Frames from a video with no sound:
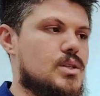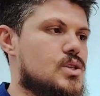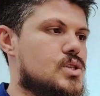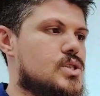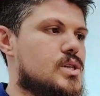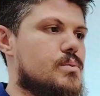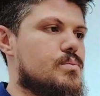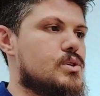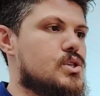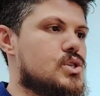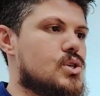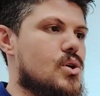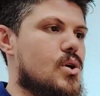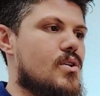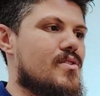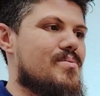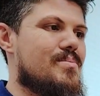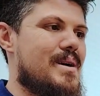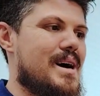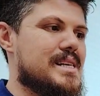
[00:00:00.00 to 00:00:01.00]
the distribution
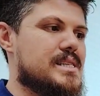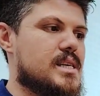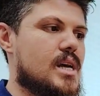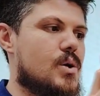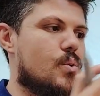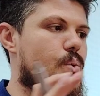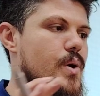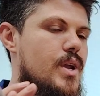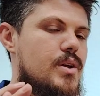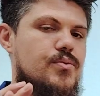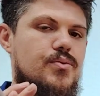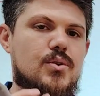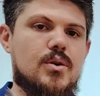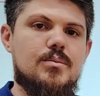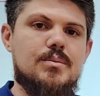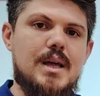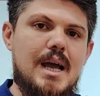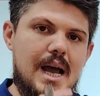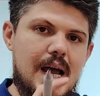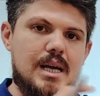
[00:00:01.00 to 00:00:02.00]
of mass away
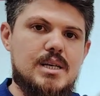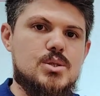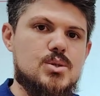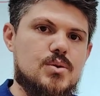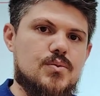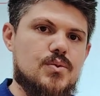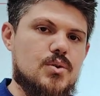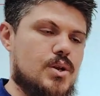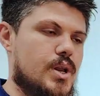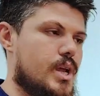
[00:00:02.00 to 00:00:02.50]
from the axis of